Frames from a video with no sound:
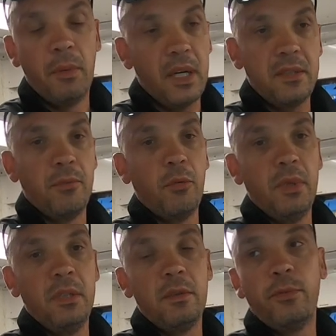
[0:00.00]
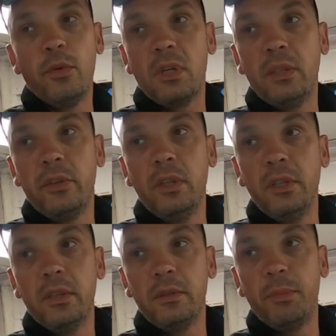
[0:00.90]
Maximum it's 400
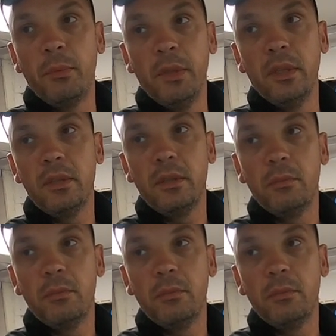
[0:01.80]
liters per minute.